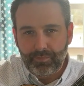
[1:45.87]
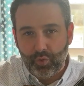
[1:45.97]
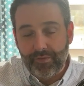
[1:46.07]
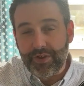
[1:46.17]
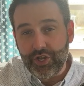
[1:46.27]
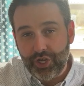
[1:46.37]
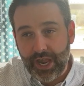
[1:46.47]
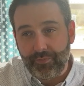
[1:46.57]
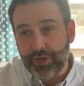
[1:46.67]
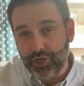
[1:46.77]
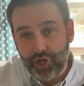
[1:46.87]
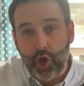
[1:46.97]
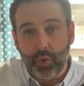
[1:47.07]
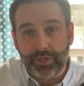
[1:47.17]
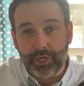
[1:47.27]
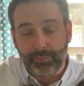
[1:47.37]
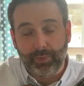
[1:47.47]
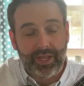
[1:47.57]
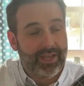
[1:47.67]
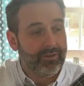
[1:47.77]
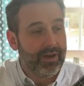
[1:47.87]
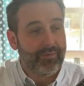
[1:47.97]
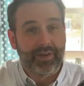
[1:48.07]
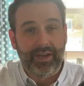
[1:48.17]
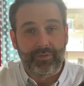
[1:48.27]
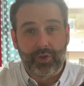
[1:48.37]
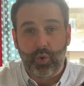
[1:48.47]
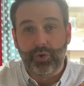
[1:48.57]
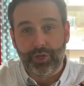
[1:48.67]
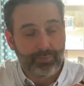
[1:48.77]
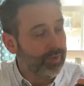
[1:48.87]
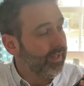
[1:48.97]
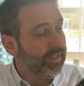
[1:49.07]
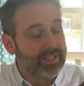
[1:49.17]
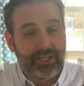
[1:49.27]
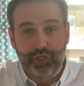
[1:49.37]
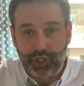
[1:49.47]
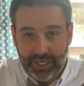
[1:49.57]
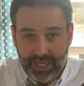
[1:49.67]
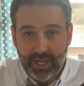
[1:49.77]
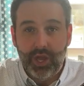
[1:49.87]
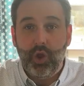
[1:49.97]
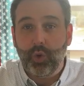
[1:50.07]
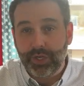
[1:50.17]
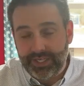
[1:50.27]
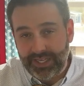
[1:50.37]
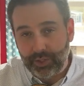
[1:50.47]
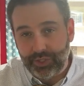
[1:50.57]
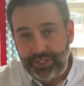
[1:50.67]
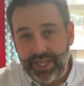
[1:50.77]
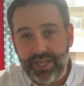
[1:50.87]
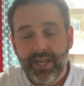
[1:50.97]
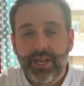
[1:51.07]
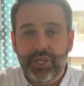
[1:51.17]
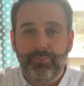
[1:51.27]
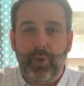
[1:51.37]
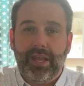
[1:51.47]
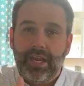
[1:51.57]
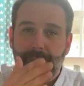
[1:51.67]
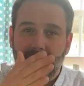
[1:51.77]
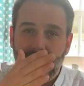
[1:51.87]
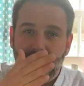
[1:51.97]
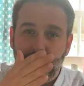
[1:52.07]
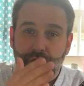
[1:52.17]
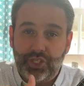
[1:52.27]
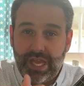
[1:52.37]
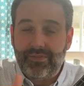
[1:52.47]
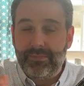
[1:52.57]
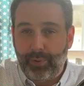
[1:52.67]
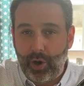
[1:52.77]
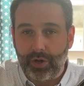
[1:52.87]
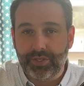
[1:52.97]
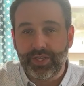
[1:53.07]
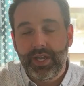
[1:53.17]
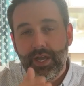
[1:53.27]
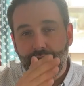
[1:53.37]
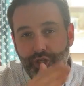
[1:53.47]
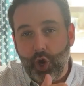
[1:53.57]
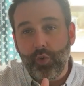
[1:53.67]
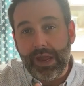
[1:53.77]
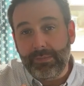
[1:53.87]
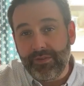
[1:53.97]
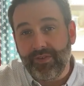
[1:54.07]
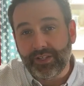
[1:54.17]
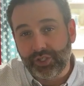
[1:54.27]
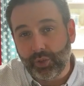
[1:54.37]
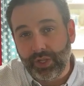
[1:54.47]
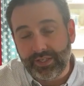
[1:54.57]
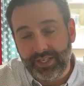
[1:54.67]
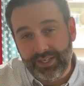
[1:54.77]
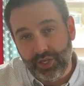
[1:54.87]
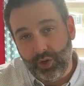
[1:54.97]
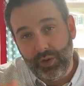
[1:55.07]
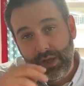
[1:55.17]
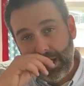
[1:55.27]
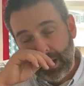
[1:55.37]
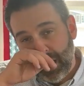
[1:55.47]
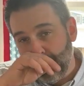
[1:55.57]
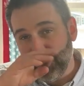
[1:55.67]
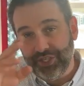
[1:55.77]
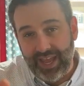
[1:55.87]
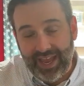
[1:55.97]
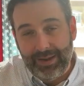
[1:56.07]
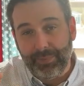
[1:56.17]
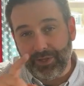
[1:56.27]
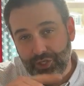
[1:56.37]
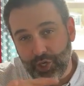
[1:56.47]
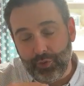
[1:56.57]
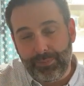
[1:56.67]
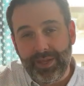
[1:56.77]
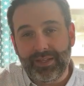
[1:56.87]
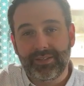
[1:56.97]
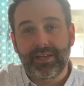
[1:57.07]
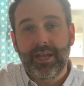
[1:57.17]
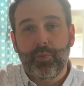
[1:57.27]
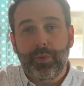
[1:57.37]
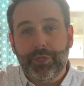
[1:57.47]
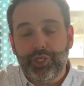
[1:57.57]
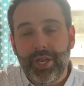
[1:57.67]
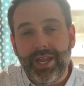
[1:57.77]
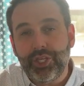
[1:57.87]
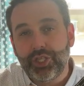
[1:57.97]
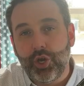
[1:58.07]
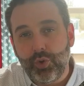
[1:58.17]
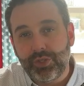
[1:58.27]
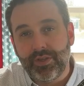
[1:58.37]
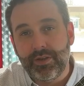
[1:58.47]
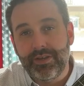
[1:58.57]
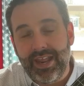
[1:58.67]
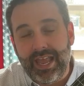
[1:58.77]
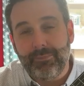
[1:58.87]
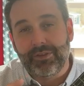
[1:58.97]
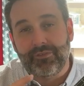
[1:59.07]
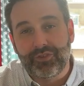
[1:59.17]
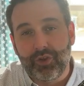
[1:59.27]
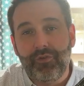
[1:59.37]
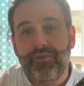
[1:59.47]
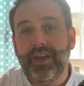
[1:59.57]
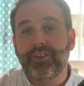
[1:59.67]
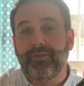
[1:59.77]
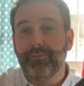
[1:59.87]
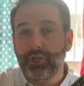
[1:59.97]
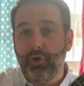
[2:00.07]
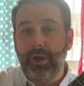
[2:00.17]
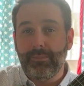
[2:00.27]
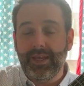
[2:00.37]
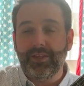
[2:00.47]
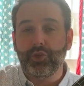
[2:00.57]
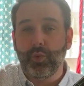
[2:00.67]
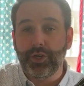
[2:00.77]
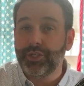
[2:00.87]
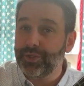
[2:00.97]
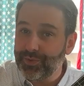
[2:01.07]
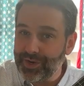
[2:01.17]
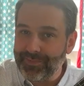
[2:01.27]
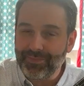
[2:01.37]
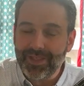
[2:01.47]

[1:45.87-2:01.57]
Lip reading: or every note that you're playing, or every chord that you're playing, like G or D or C, you break it up into 7 parts. Do, re, mi, fa, sol, la, ti, do, which is 8, but the do repeats. Well, we change those names of solfege from do, re, mi to 1, 2, 3.